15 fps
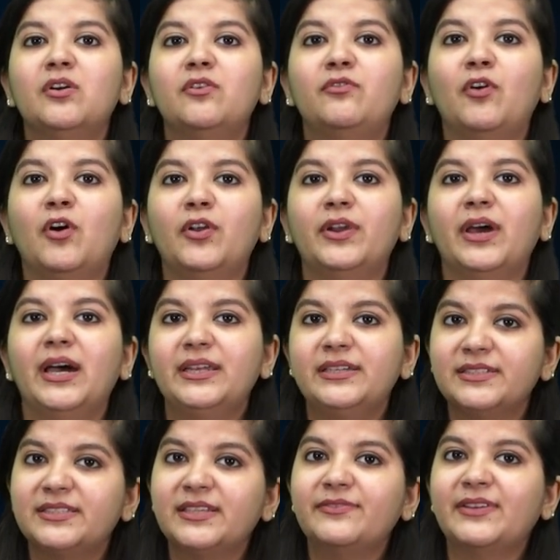For
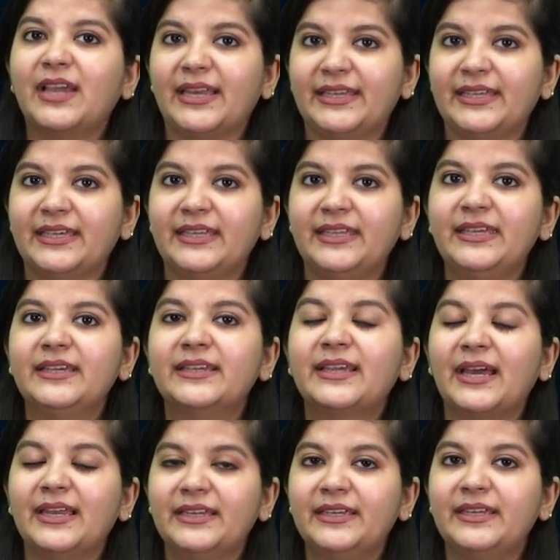unreserved category,
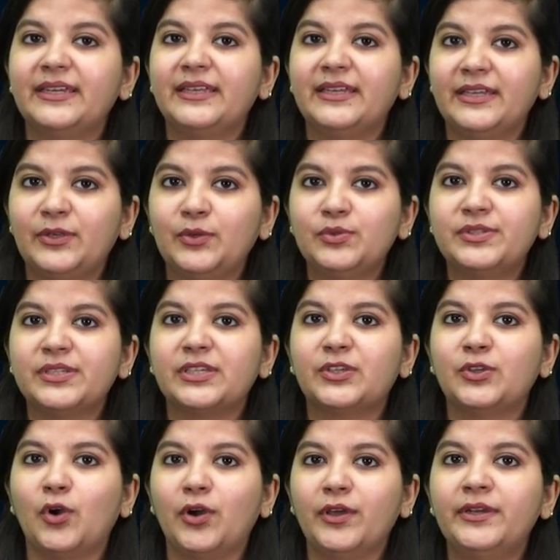candidate need to
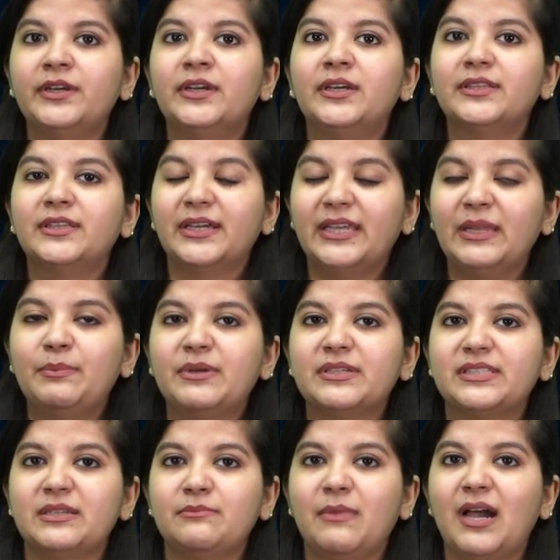secure
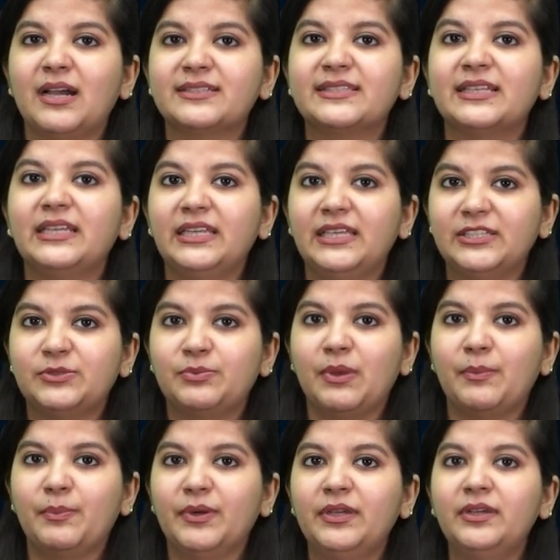30% marks in each
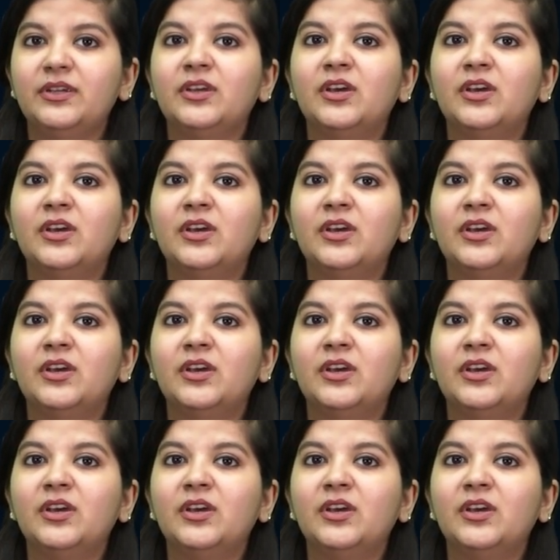paper.